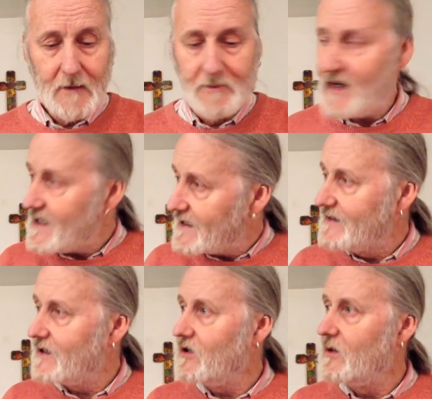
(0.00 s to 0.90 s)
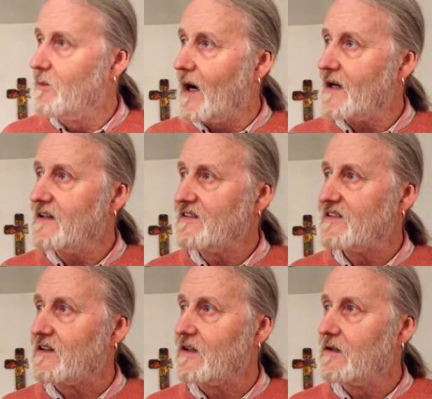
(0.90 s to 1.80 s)
breaking down the
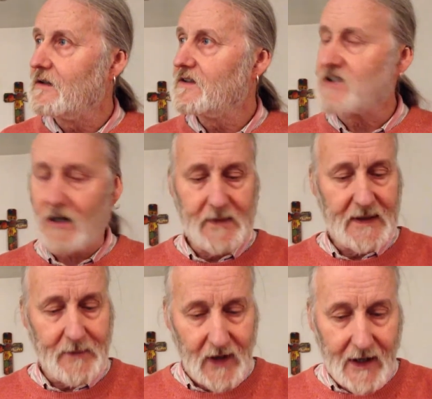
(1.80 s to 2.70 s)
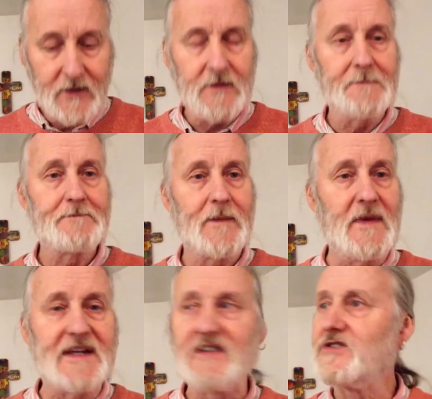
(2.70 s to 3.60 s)
barriers that shut people out,
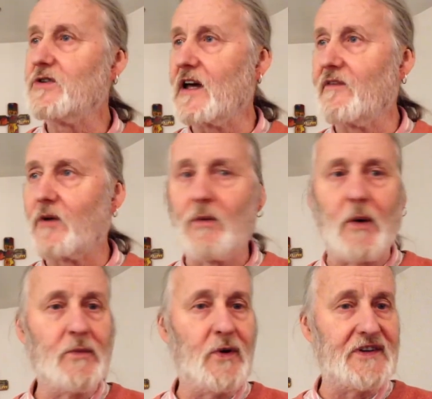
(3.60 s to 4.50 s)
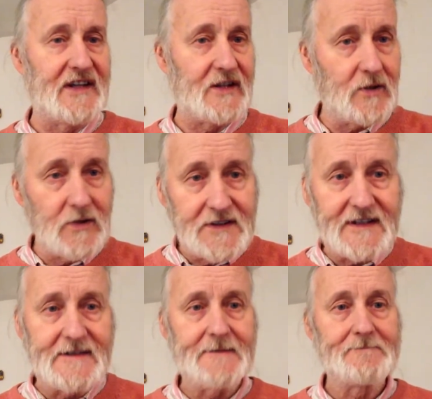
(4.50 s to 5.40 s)
making sure everyone was
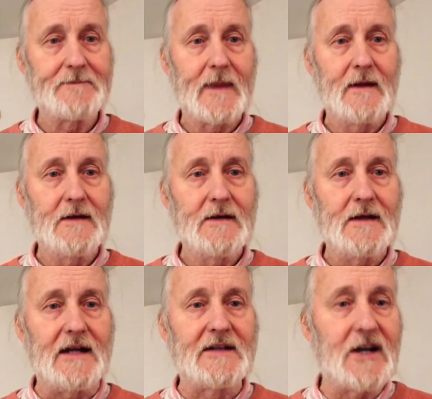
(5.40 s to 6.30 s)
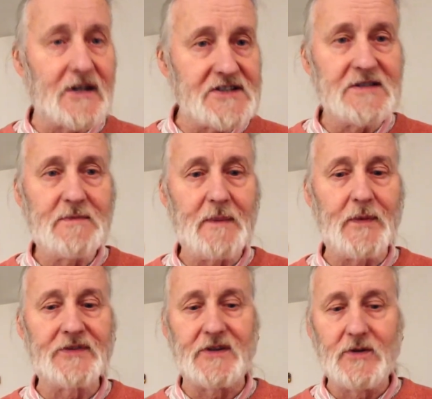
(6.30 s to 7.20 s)
included, encouraging
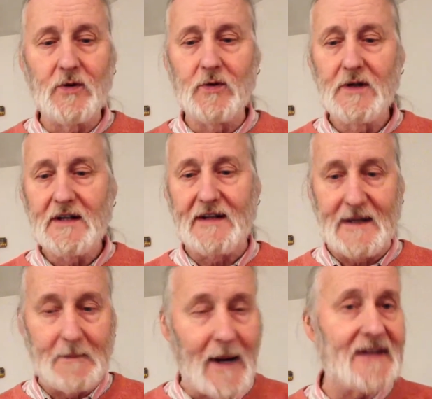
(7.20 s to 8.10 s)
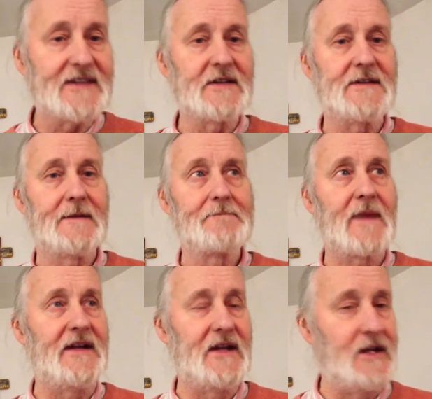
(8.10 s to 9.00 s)
people to know that they mattered
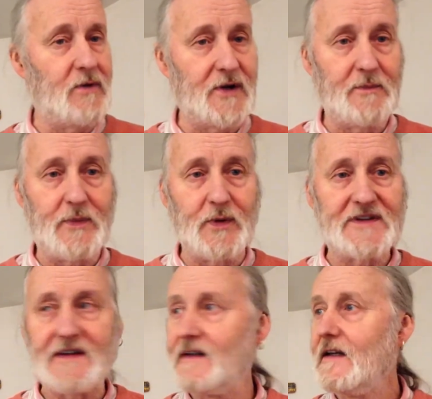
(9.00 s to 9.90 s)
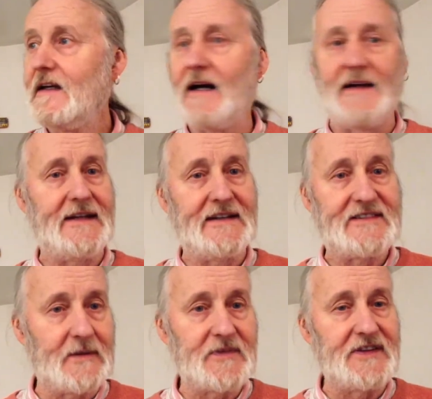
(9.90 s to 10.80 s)
and that they were important and they had
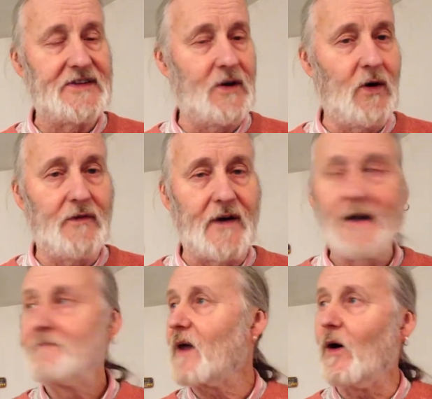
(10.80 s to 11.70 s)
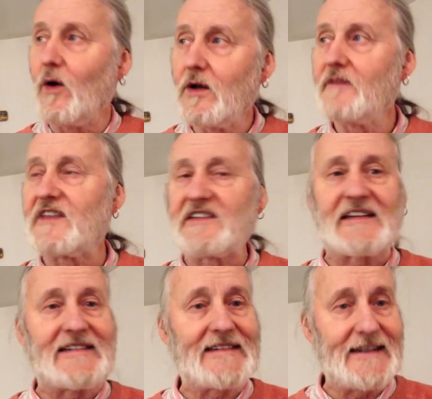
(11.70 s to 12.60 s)
something to offer. All of this
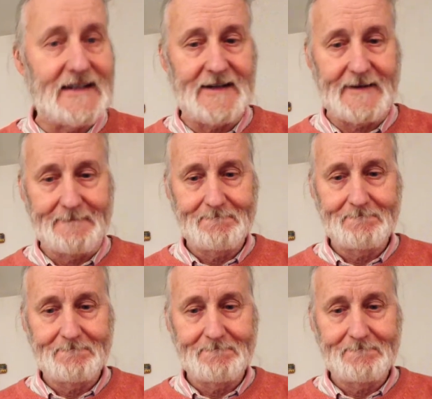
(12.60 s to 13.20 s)
is healing.